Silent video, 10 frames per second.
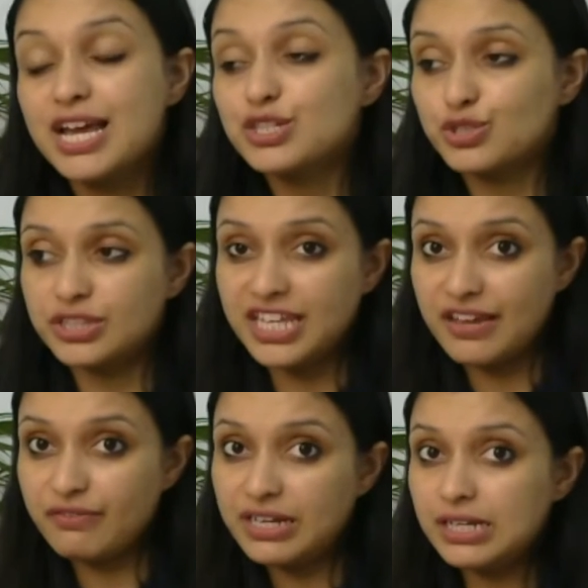So they
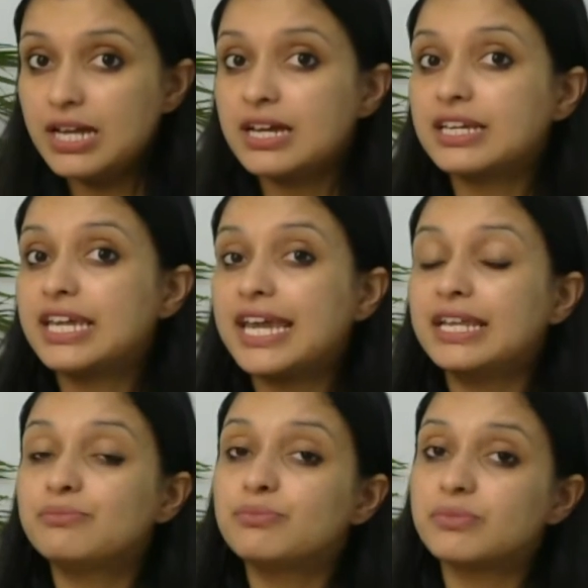will
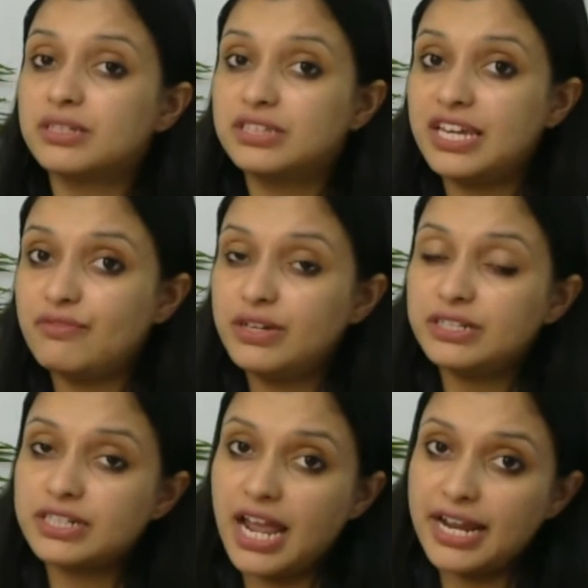gain, they will
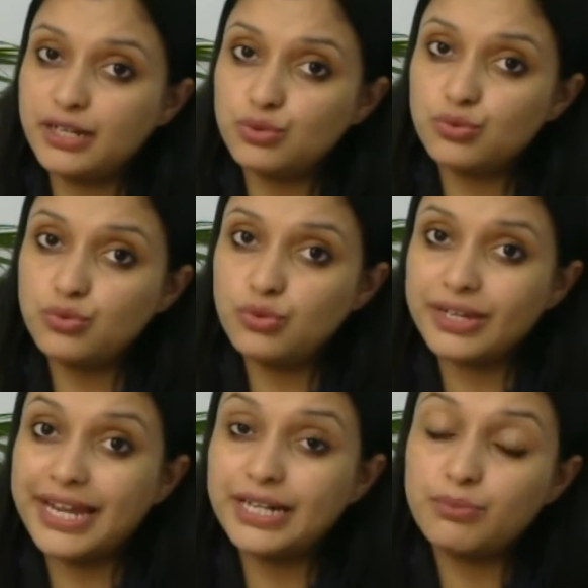try to
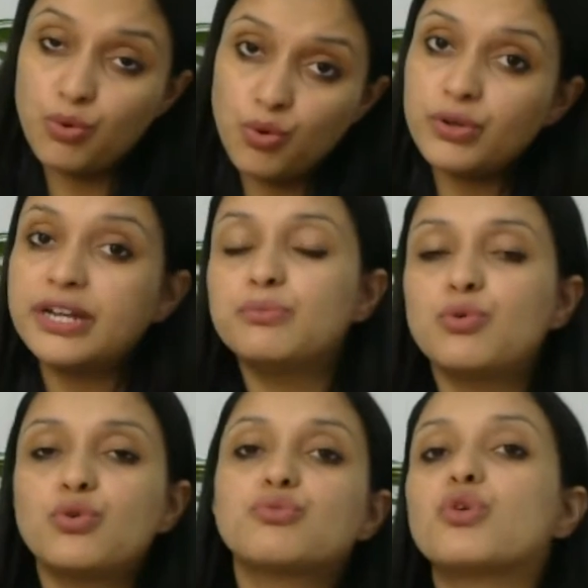get more and
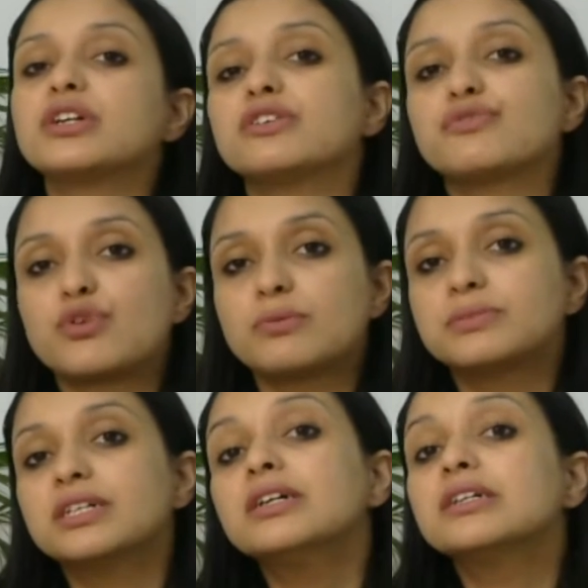more water from
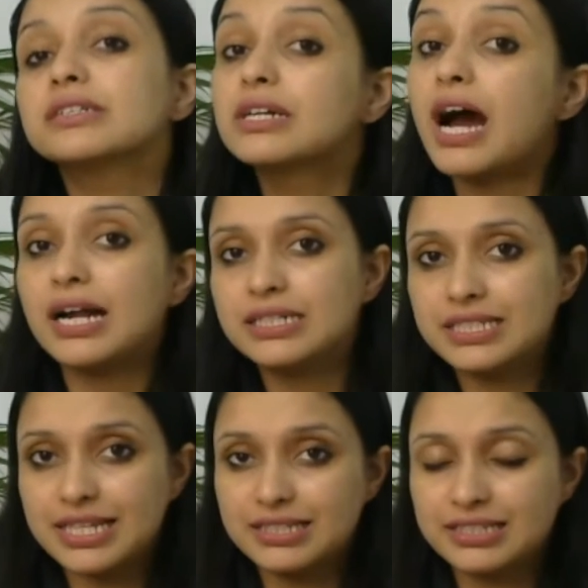the guard
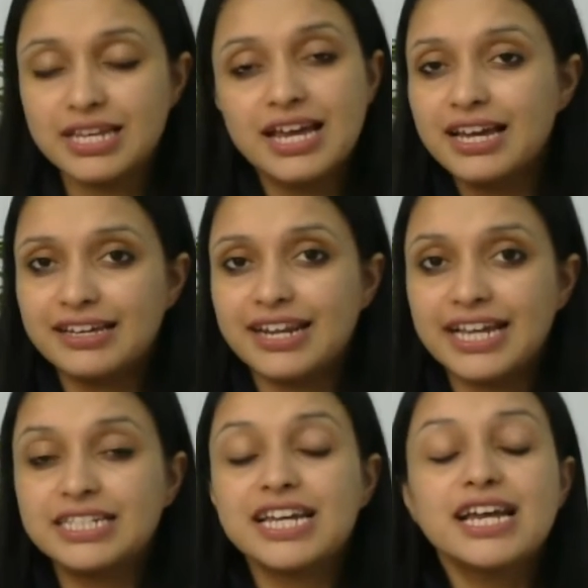cells,
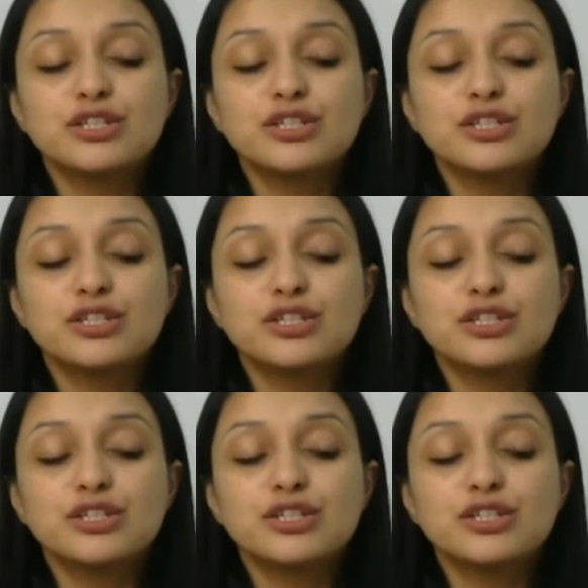right?